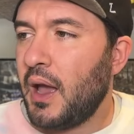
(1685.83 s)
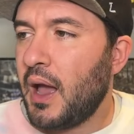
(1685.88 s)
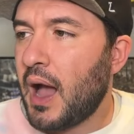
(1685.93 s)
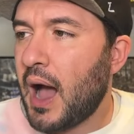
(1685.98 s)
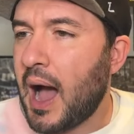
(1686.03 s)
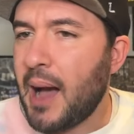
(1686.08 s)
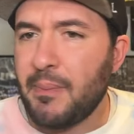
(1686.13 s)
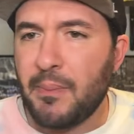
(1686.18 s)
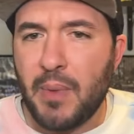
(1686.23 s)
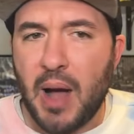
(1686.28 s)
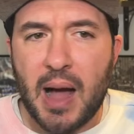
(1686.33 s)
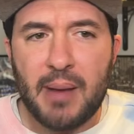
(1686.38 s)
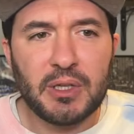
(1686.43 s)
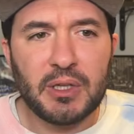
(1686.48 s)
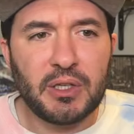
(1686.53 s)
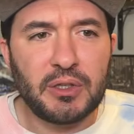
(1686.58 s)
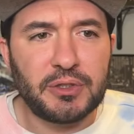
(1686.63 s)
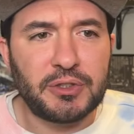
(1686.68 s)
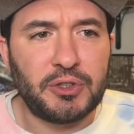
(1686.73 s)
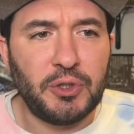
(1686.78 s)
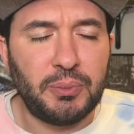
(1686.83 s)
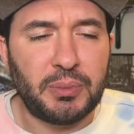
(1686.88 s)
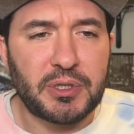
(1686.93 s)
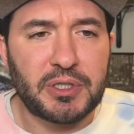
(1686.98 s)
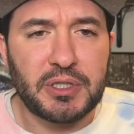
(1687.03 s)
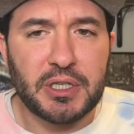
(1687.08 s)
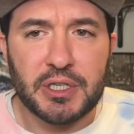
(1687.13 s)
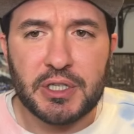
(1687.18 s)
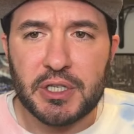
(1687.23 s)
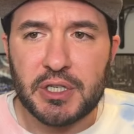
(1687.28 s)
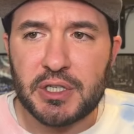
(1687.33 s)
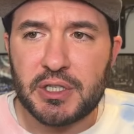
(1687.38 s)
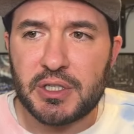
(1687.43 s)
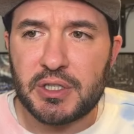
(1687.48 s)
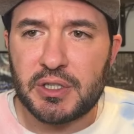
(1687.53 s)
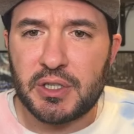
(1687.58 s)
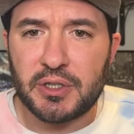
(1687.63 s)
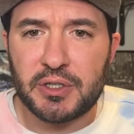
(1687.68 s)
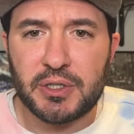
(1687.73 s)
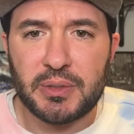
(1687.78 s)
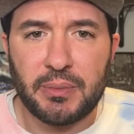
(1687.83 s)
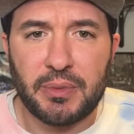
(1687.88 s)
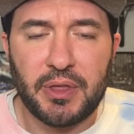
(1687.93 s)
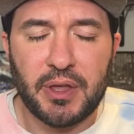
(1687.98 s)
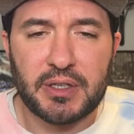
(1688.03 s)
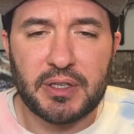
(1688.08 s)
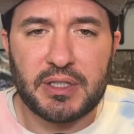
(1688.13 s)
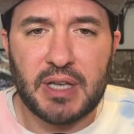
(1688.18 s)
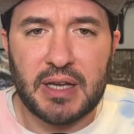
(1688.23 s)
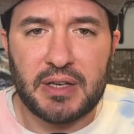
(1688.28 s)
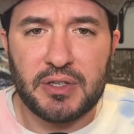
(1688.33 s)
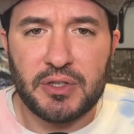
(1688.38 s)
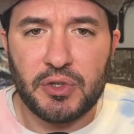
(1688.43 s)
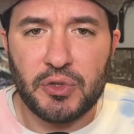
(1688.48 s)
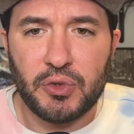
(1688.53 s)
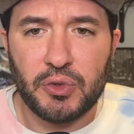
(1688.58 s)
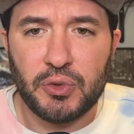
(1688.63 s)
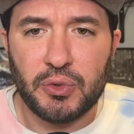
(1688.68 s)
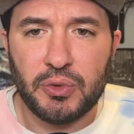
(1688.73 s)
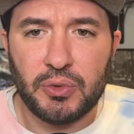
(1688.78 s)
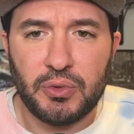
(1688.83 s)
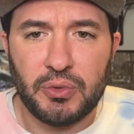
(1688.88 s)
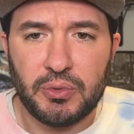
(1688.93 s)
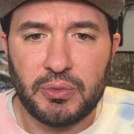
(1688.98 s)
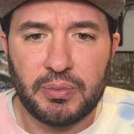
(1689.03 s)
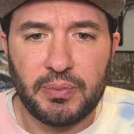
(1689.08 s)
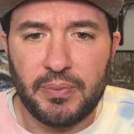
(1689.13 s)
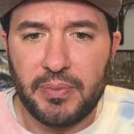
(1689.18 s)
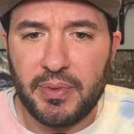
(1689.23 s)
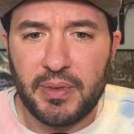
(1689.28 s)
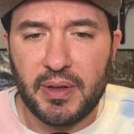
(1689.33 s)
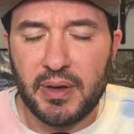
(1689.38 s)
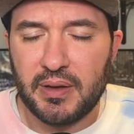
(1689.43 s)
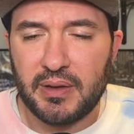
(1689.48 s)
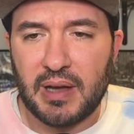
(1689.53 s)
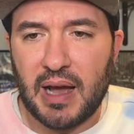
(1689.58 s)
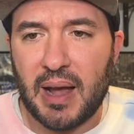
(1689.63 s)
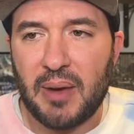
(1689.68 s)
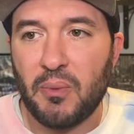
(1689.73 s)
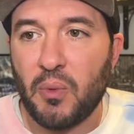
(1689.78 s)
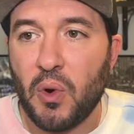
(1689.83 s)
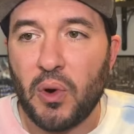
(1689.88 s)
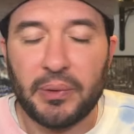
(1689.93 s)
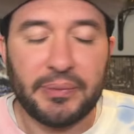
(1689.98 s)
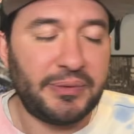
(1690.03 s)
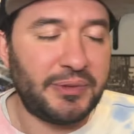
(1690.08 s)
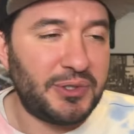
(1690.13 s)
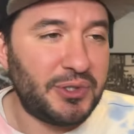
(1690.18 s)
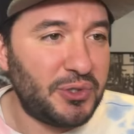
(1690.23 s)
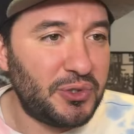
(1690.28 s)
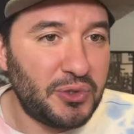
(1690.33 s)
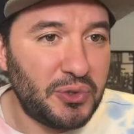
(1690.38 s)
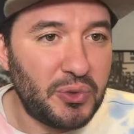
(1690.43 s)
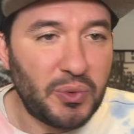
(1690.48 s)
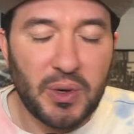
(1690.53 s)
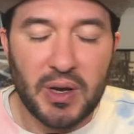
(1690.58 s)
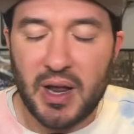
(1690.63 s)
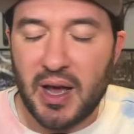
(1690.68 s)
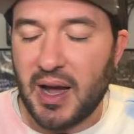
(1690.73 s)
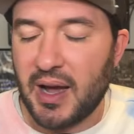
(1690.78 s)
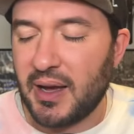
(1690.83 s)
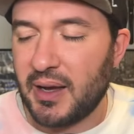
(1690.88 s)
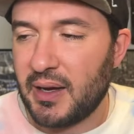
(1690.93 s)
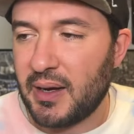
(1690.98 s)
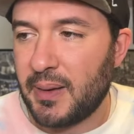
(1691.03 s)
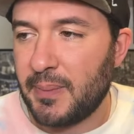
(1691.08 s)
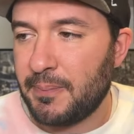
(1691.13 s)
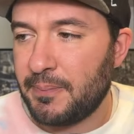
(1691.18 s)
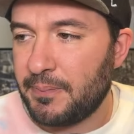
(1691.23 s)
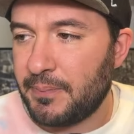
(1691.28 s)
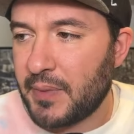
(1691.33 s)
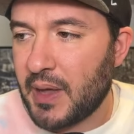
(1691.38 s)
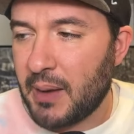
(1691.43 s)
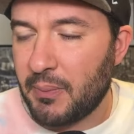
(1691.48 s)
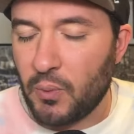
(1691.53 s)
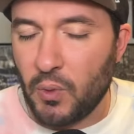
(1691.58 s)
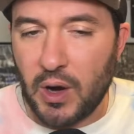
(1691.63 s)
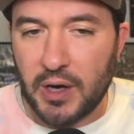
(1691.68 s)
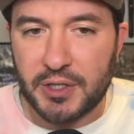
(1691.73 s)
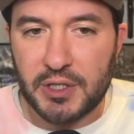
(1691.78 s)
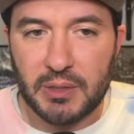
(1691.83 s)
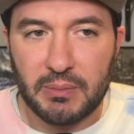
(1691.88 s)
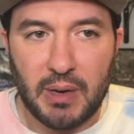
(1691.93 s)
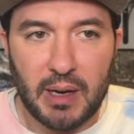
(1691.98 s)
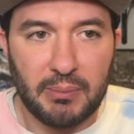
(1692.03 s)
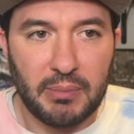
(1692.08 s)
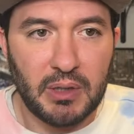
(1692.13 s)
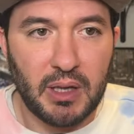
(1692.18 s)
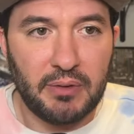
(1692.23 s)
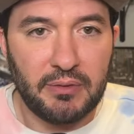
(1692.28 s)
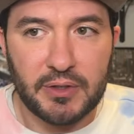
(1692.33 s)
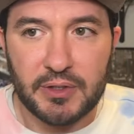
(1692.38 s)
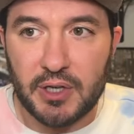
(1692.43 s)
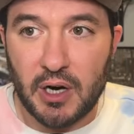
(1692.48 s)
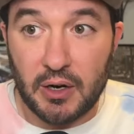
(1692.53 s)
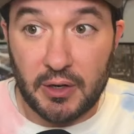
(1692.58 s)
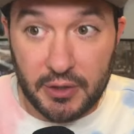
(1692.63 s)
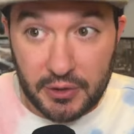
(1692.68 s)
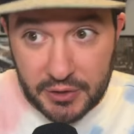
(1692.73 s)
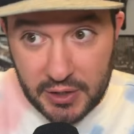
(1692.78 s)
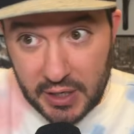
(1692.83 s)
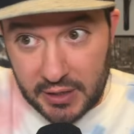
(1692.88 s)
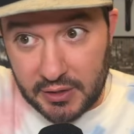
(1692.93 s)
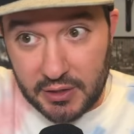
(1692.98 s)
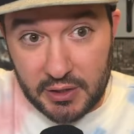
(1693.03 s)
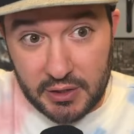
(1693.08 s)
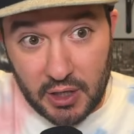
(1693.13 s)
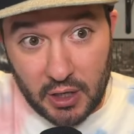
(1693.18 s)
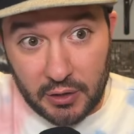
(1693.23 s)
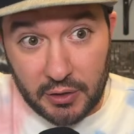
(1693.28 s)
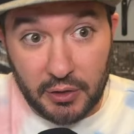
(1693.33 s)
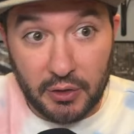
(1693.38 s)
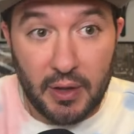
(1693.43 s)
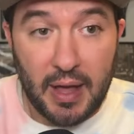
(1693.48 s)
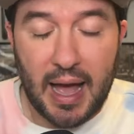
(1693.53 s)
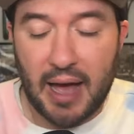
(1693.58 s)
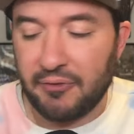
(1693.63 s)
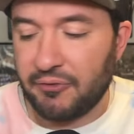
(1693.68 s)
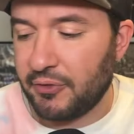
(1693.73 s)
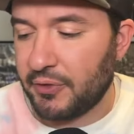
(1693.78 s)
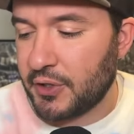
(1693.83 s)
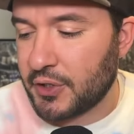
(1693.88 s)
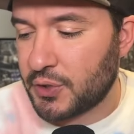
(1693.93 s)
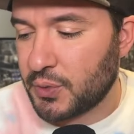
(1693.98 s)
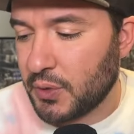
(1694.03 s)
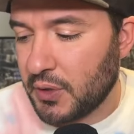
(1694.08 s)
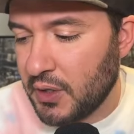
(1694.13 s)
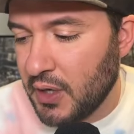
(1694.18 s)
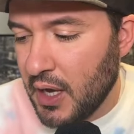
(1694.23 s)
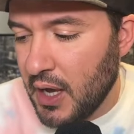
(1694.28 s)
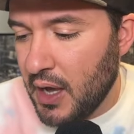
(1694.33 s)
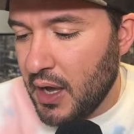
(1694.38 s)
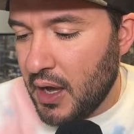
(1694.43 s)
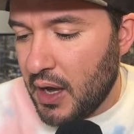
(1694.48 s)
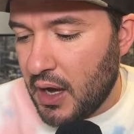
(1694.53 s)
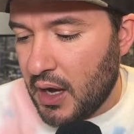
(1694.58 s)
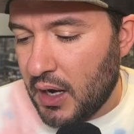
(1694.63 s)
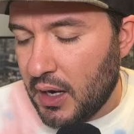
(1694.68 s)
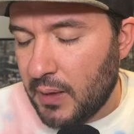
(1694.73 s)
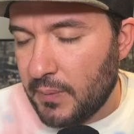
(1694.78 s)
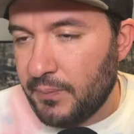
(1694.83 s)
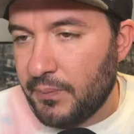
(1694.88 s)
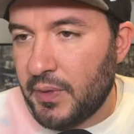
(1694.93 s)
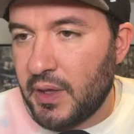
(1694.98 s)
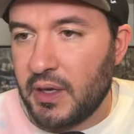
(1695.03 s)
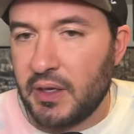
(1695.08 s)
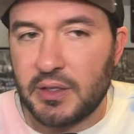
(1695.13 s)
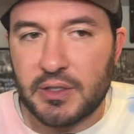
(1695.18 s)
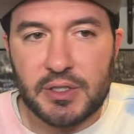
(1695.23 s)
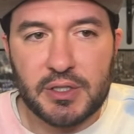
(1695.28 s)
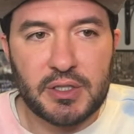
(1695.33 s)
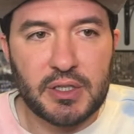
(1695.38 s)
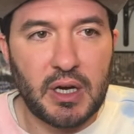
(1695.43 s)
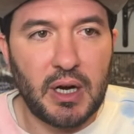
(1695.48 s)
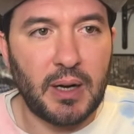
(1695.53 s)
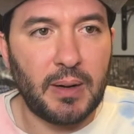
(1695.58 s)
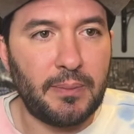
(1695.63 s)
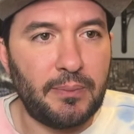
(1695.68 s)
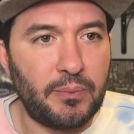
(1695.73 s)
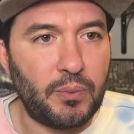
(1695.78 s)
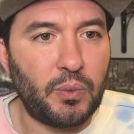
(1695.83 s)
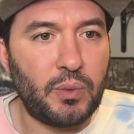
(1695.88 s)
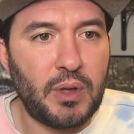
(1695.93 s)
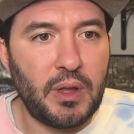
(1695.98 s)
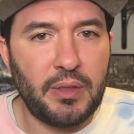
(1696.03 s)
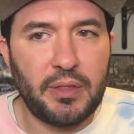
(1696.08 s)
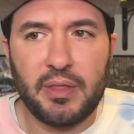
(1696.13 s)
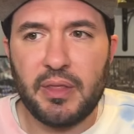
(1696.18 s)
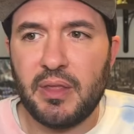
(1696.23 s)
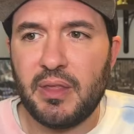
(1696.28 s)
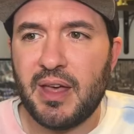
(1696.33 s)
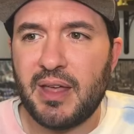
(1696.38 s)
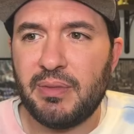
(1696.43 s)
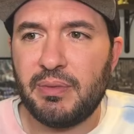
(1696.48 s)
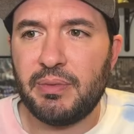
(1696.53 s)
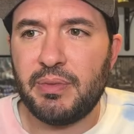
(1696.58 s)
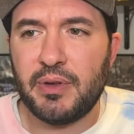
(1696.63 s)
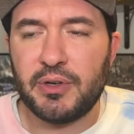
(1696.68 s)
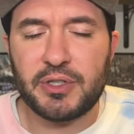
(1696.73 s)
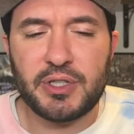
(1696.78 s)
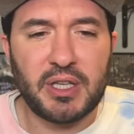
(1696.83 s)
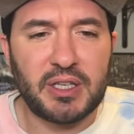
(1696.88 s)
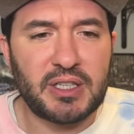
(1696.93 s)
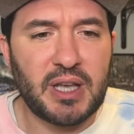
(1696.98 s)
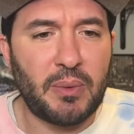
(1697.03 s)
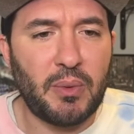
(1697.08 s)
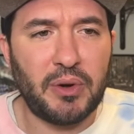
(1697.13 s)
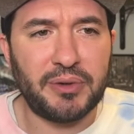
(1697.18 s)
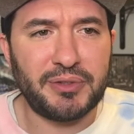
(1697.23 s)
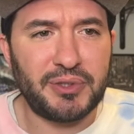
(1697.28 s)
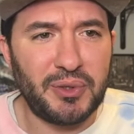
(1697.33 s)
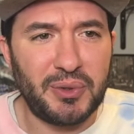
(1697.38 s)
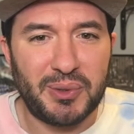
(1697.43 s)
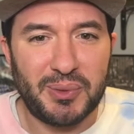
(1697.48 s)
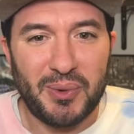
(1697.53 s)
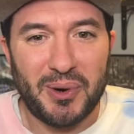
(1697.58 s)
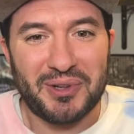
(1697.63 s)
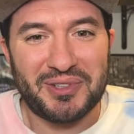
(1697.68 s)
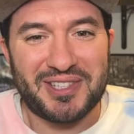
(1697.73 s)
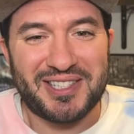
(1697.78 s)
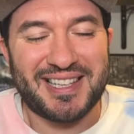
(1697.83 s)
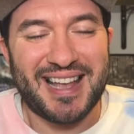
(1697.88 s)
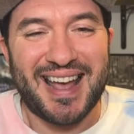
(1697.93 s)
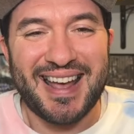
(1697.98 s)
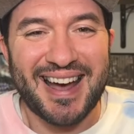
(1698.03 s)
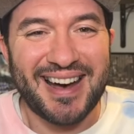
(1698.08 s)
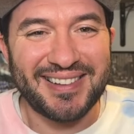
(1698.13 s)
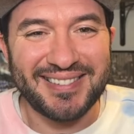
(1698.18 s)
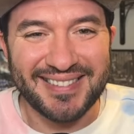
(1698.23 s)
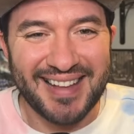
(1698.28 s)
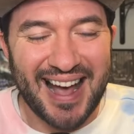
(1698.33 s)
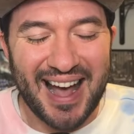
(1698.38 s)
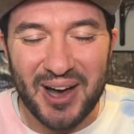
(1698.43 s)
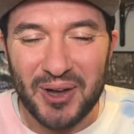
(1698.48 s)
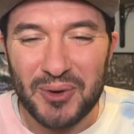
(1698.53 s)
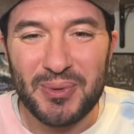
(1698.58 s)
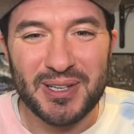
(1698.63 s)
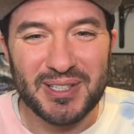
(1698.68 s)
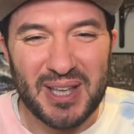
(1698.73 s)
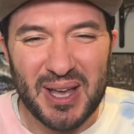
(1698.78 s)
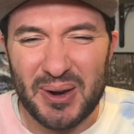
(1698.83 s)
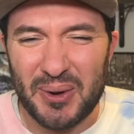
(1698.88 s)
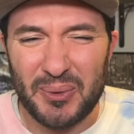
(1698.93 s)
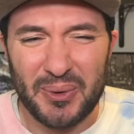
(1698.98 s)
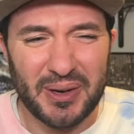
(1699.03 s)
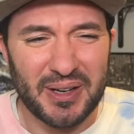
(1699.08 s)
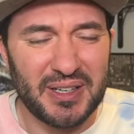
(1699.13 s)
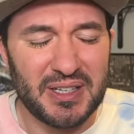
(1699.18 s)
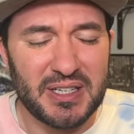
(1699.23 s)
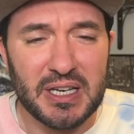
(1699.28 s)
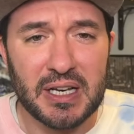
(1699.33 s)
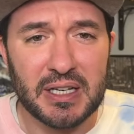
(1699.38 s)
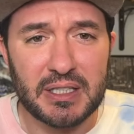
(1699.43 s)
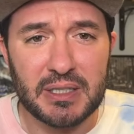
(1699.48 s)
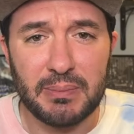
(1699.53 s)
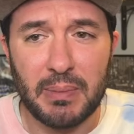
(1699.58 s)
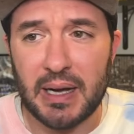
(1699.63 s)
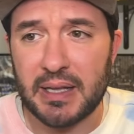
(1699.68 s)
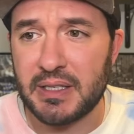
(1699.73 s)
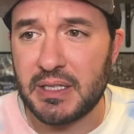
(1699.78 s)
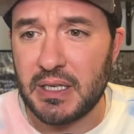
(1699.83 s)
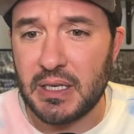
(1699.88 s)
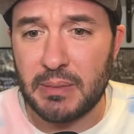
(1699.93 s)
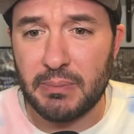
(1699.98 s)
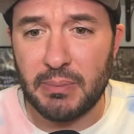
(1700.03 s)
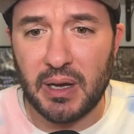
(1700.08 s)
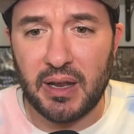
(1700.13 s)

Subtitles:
I'm a little superstitious. There's some things I do that I won't do when I'm watching my beloved Tar Heels, hence the Tar Heel hat for this one. There's things I won't do and won't say out loud because I don't want to jinx my team.